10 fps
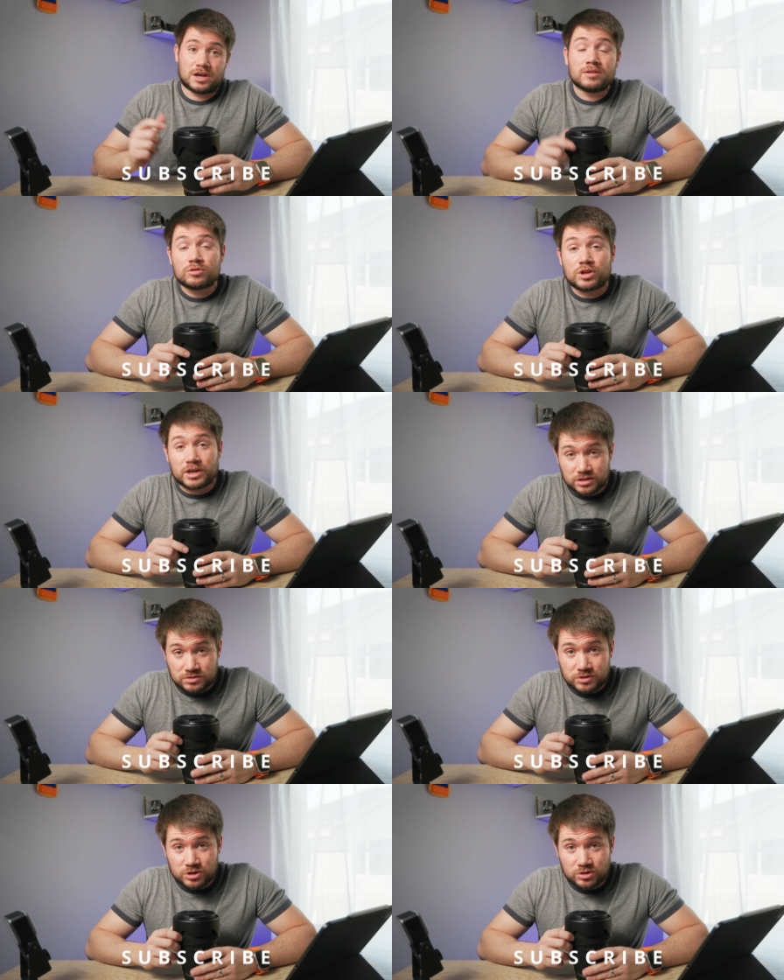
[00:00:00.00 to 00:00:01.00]
If you like this
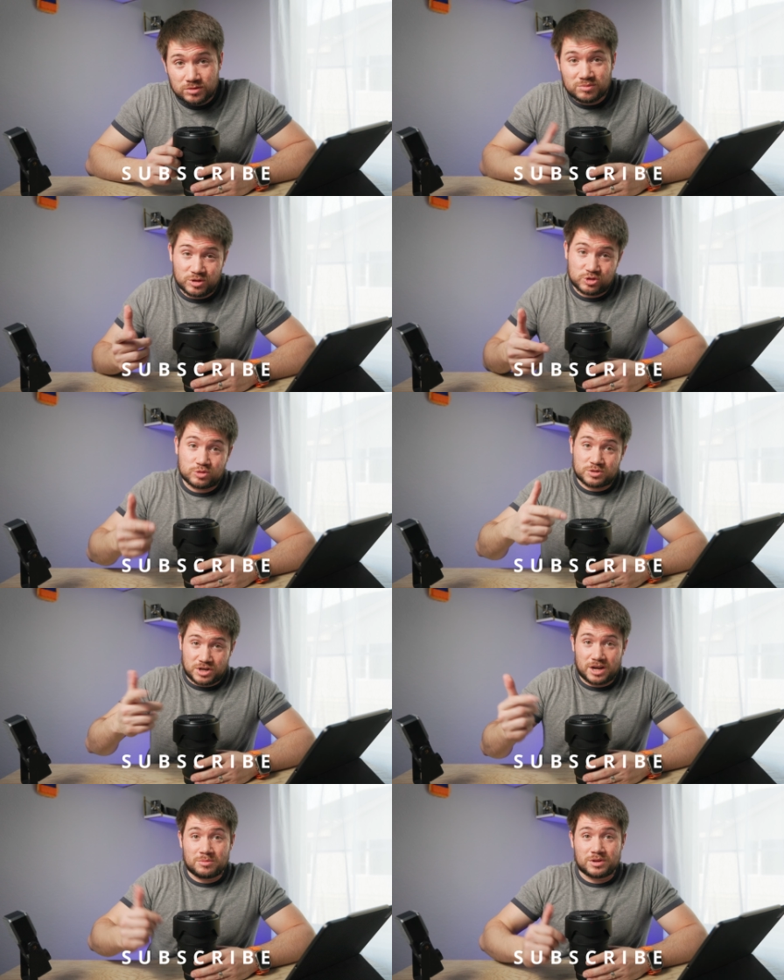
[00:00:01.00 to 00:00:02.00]
video, please
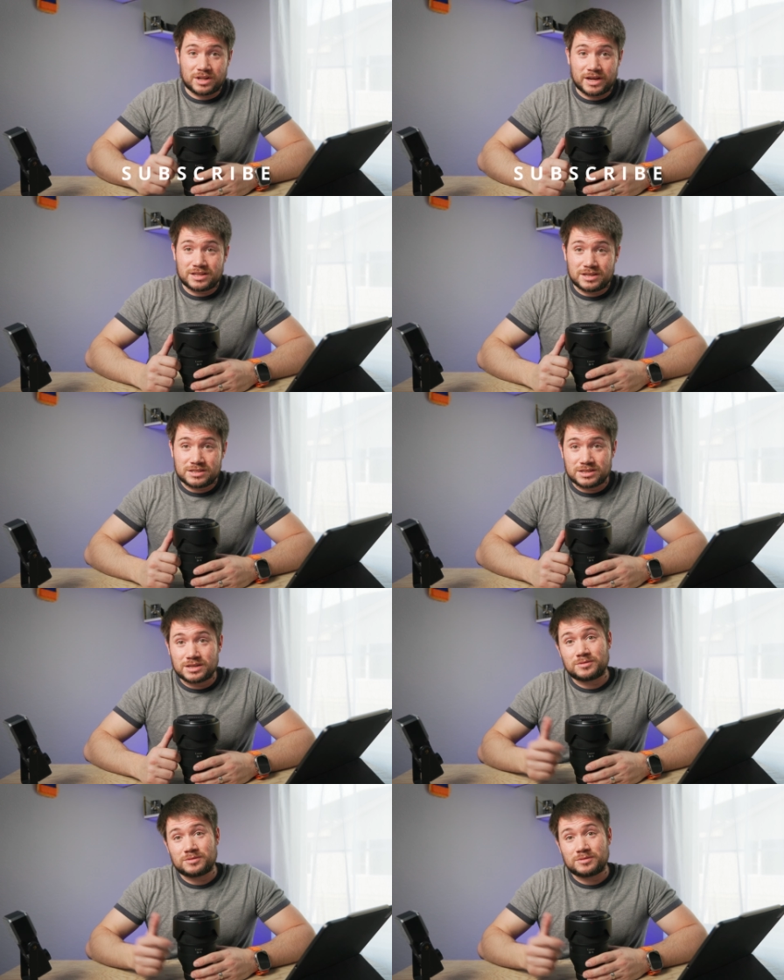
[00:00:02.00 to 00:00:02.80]
subscribe and like this.